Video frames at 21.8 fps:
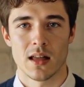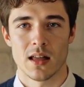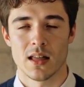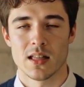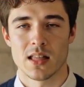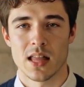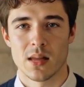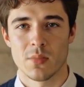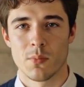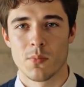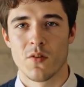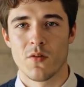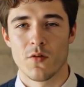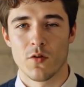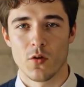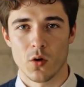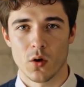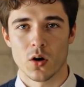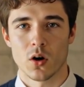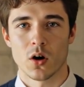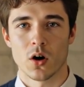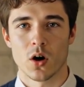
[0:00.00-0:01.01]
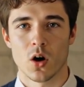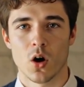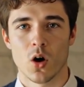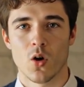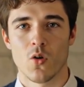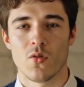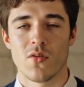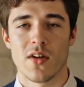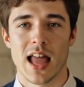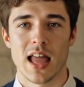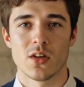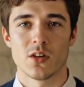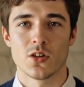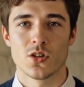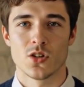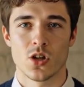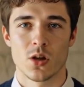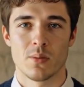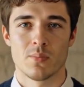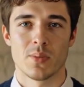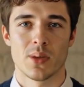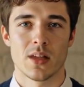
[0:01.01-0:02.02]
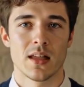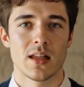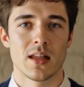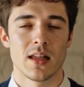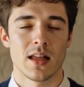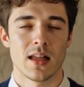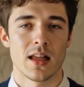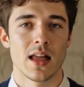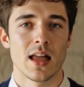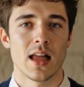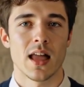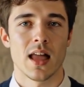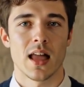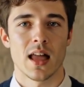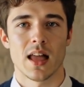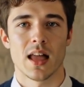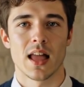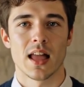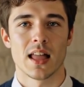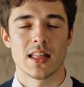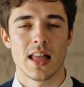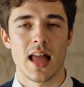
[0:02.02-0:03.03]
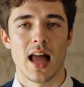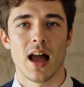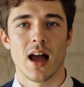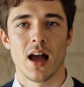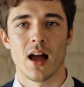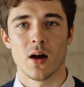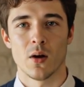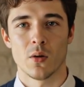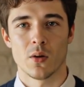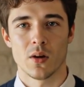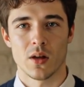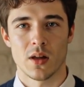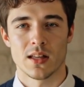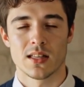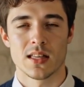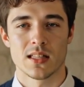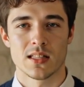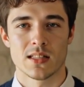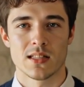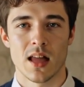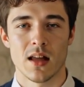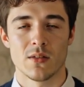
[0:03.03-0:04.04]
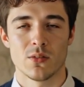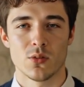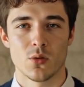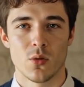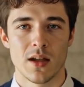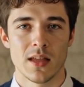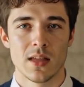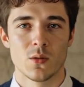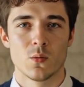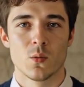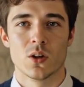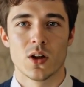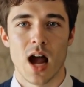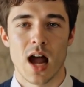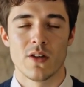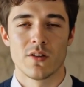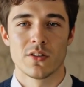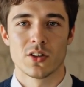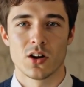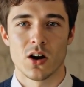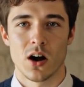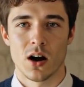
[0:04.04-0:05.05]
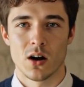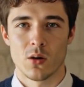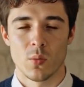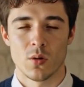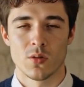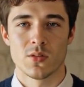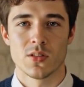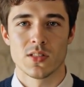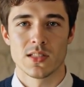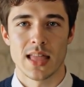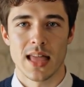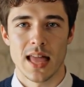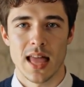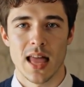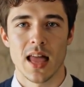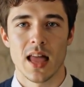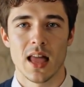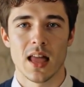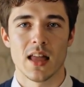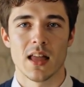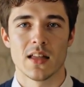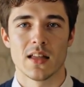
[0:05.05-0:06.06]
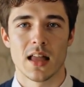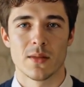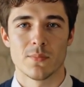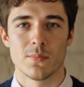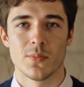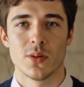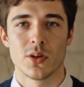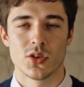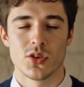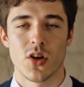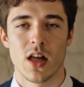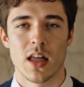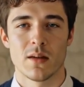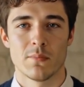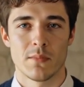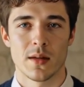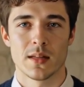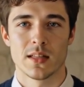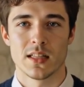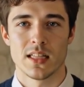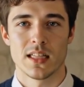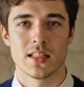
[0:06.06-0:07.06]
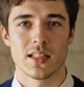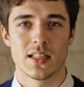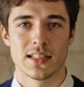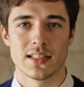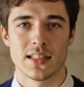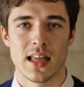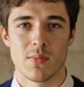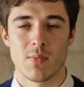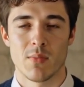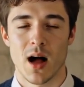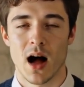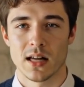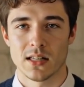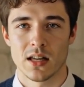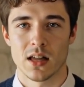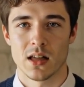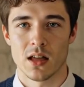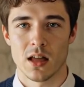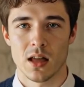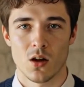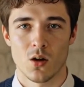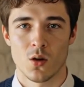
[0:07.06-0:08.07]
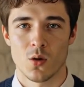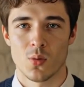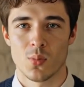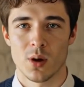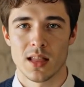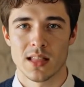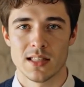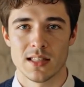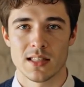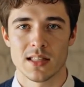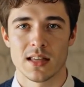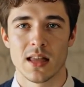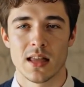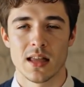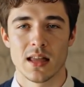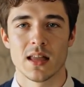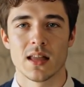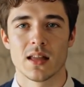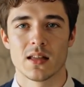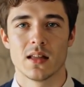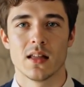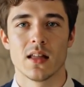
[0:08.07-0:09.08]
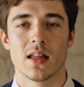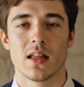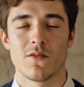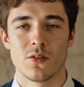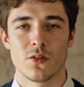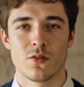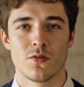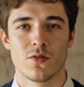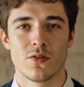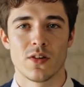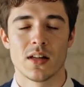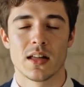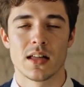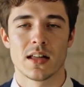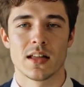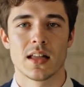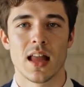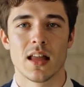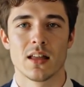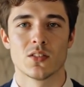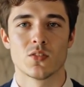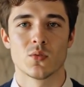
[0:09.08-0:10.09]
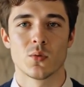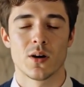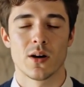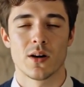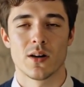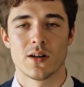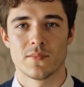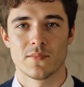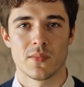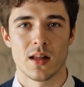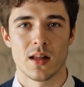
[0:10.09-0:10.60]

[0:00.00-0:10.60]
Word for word: Step 4. Write your script. Now, it's time to write what your avatar will say. Type your script into the text box or paste it in if you've written it elsewhere.